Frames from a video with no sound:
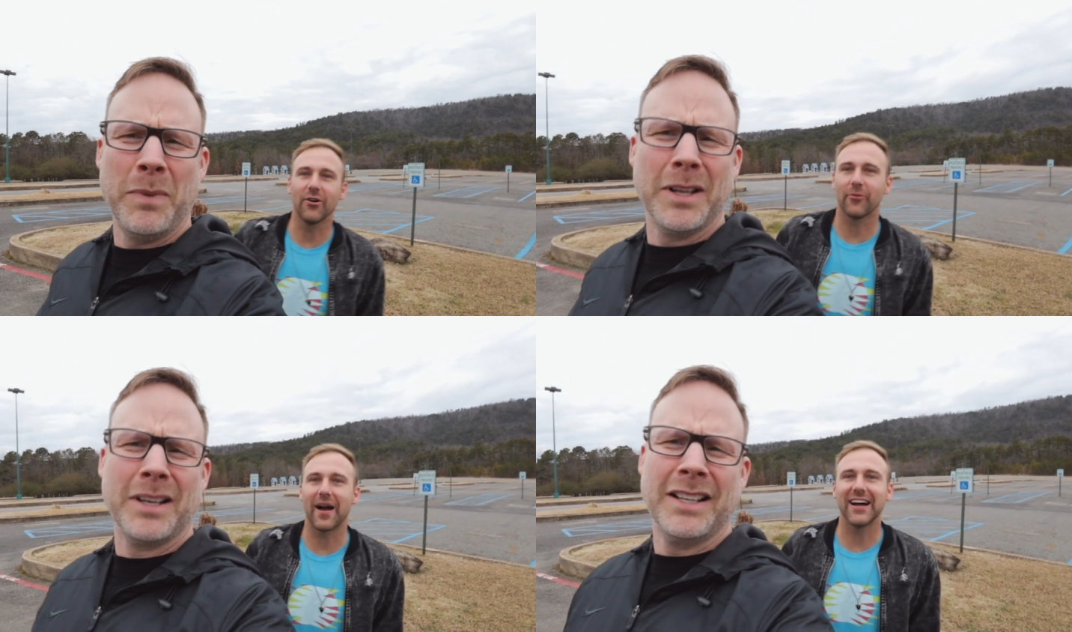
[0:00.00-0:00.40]

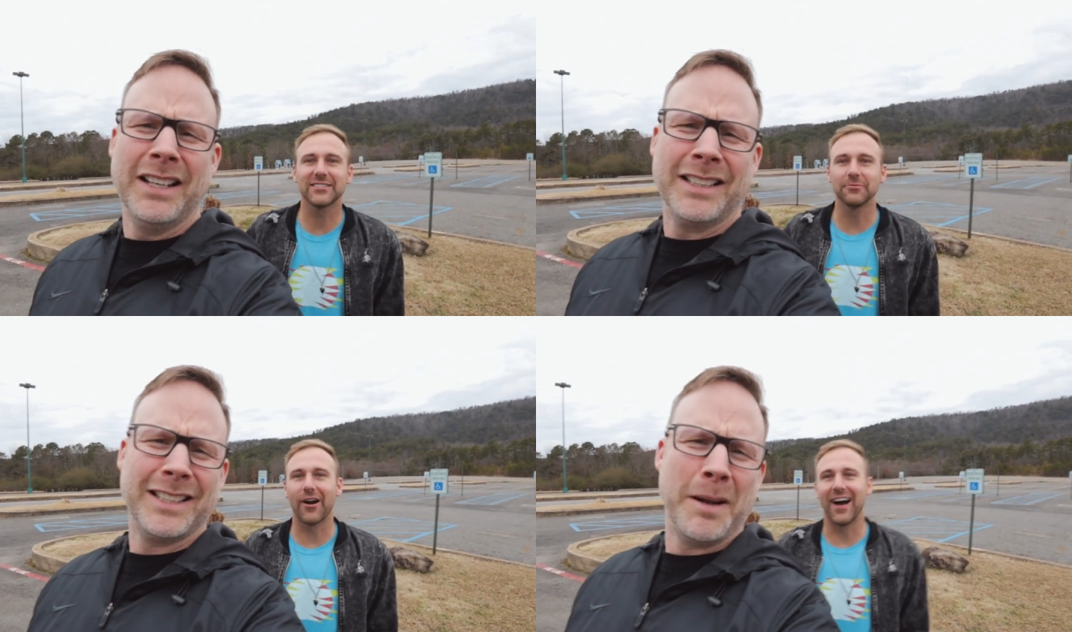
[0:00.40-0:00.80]
Speaker 1: going to
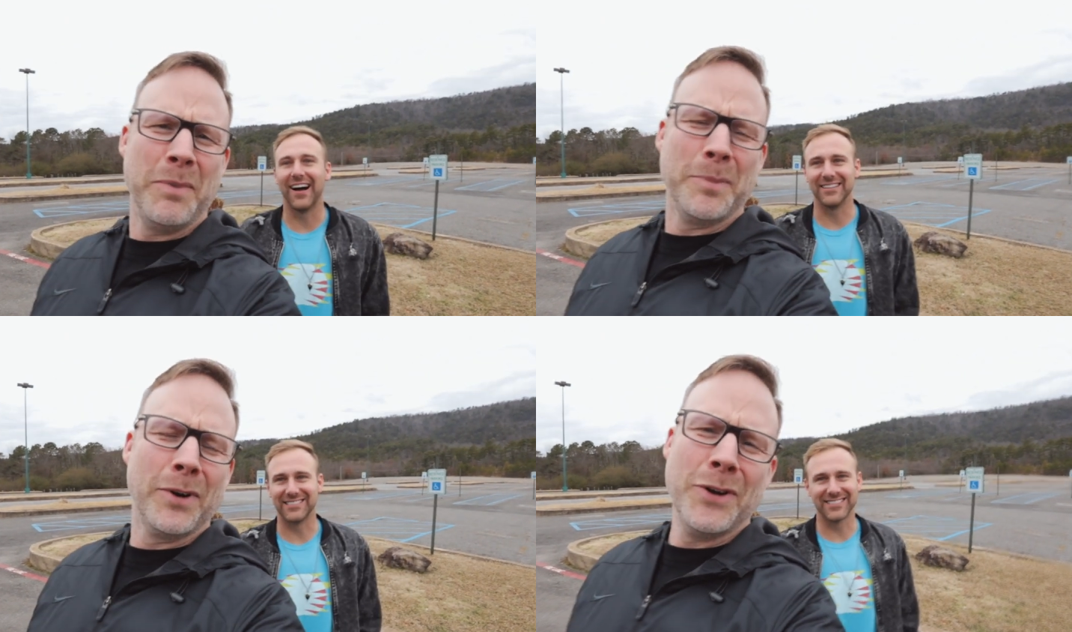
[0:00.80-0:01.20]
ride some rides.
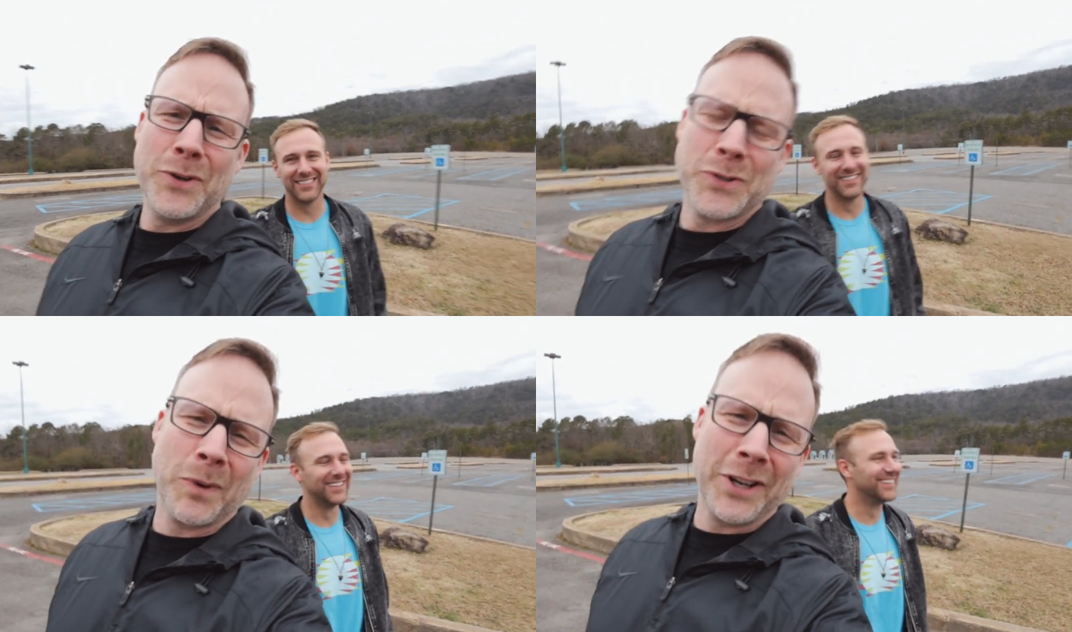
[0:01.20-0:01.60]
Couple
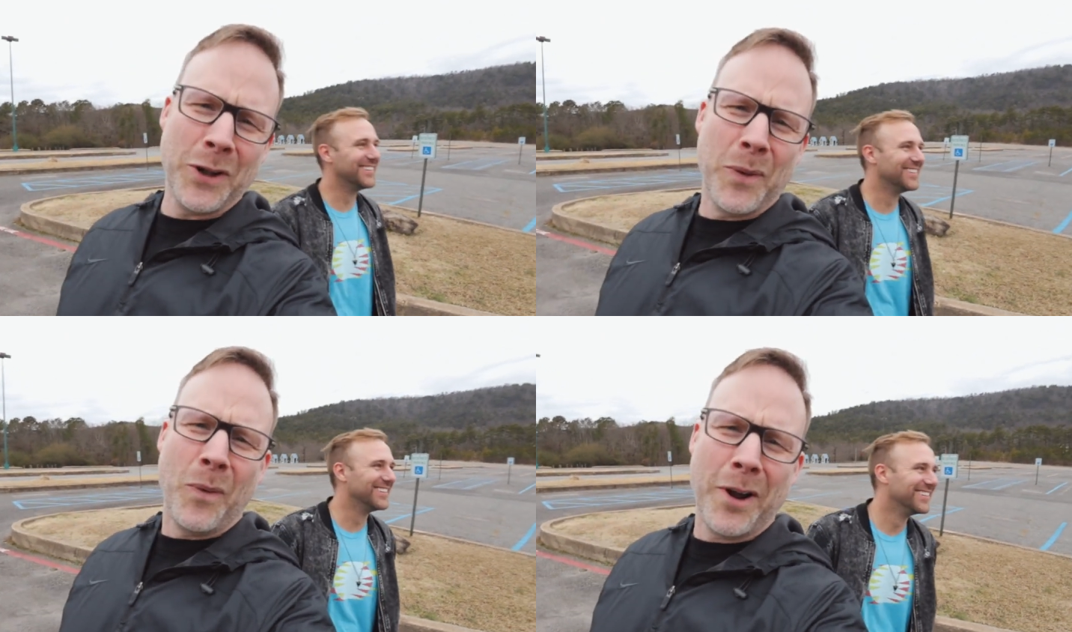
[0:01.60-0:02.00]
bros. We're gonna
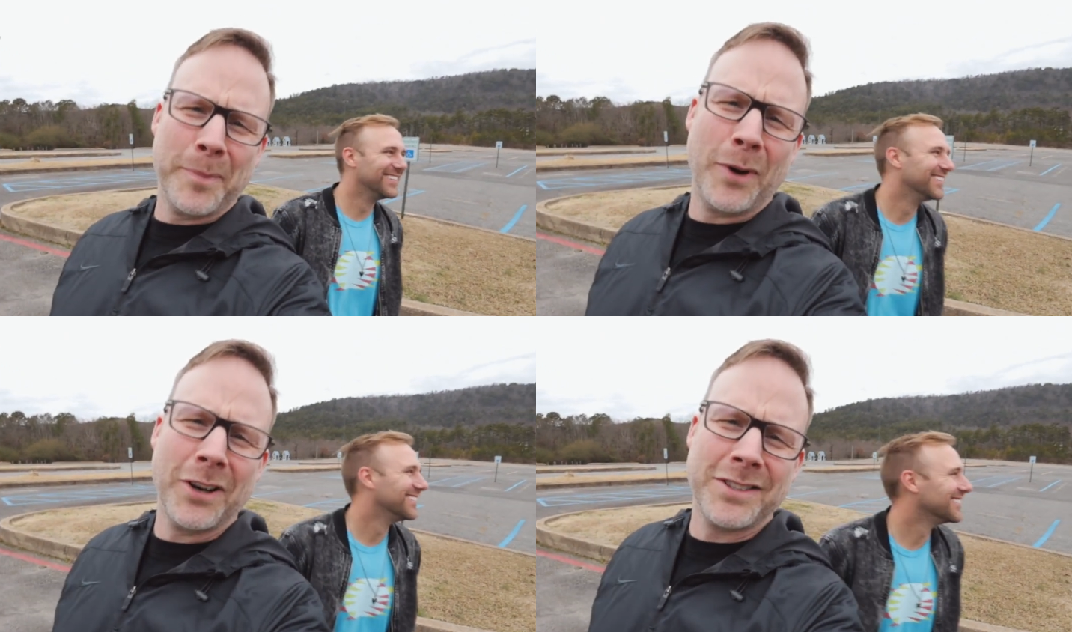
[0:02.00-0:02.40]
go to the
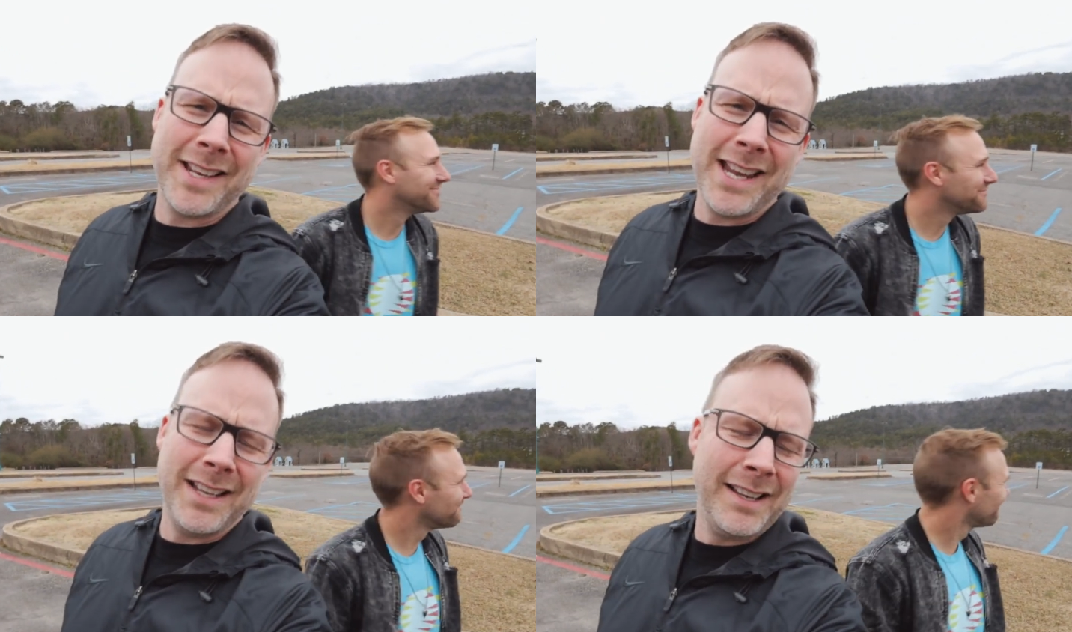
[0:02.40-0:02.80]
water park
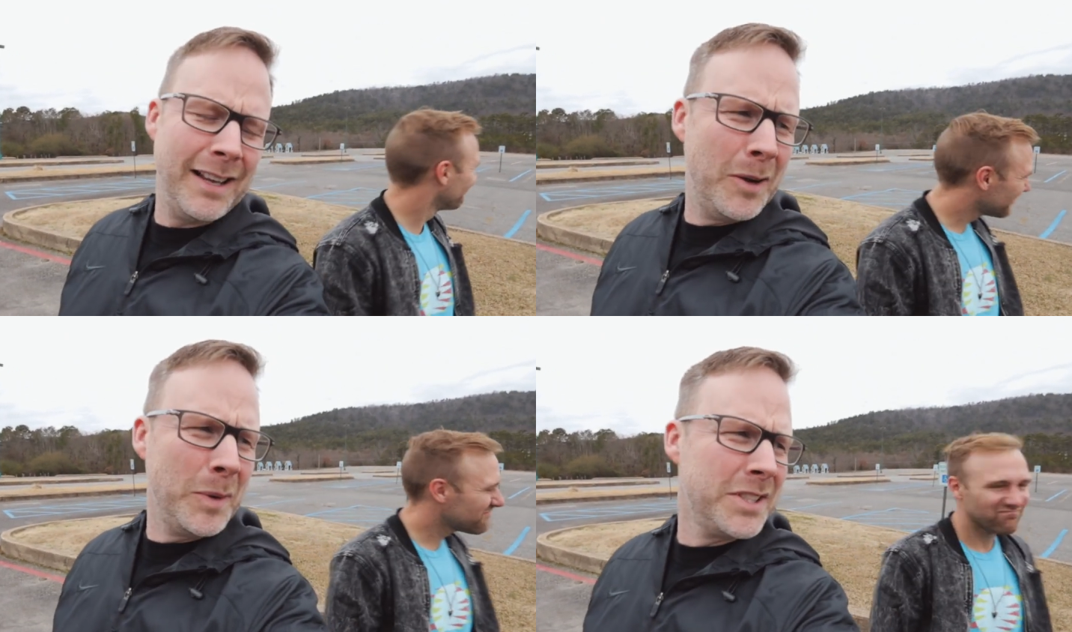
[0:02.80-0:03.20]
today.
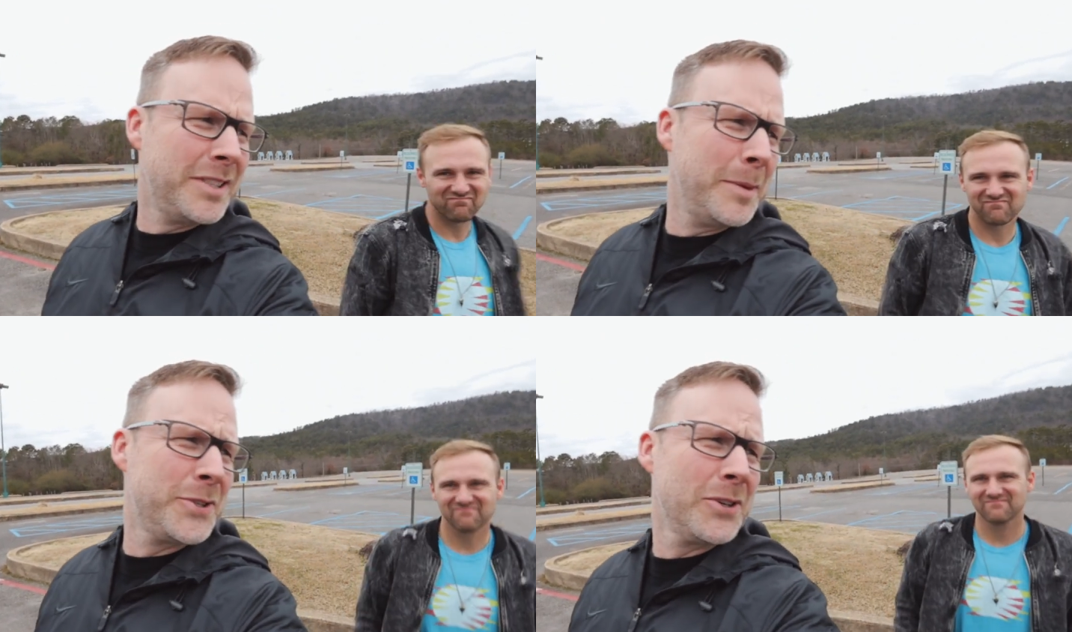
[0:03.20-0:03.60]
Uh, what's
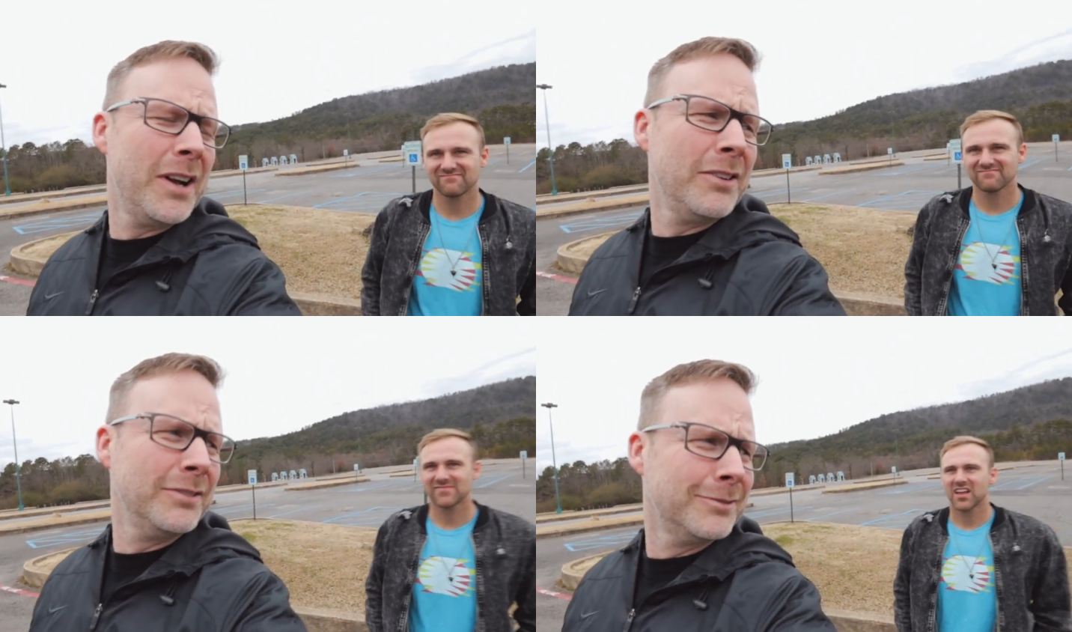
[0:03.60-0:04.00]
the
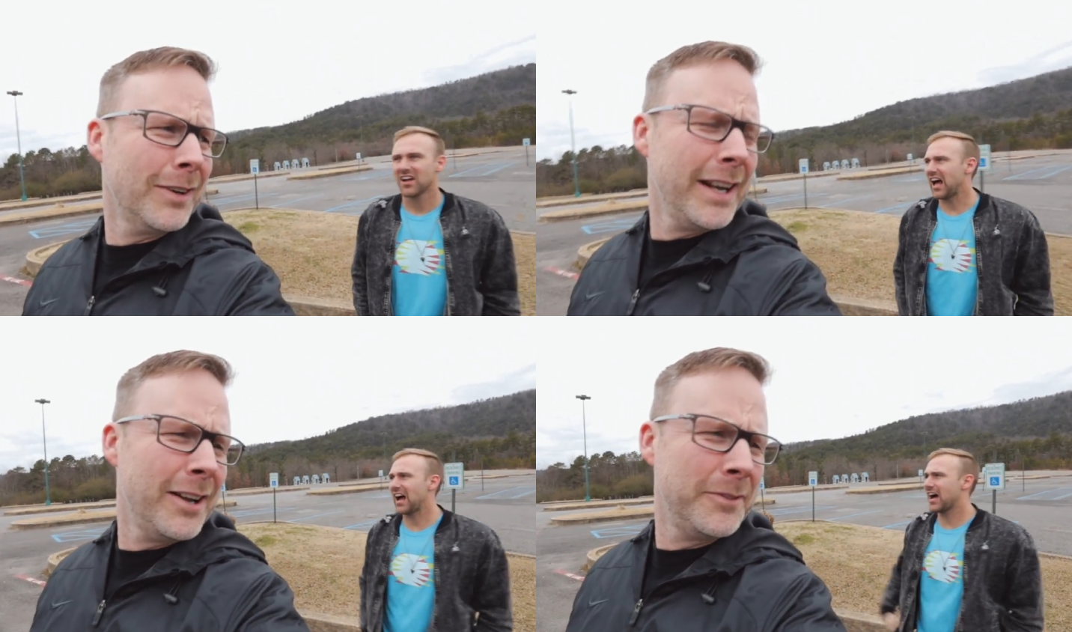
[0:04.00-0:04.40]
temperature out
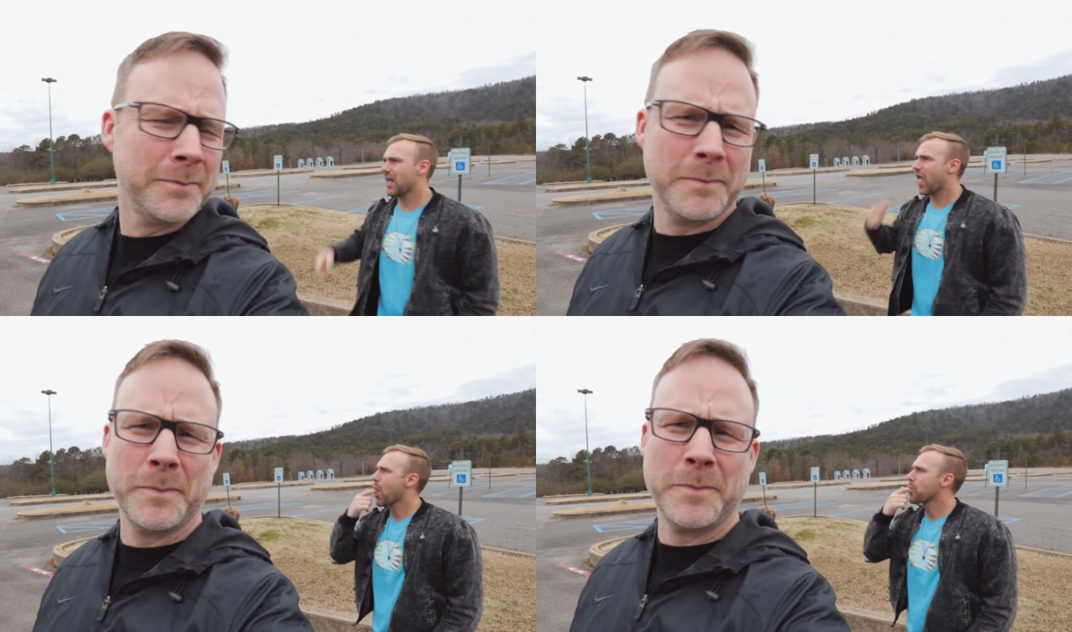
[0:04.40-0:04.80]
right now? Uh,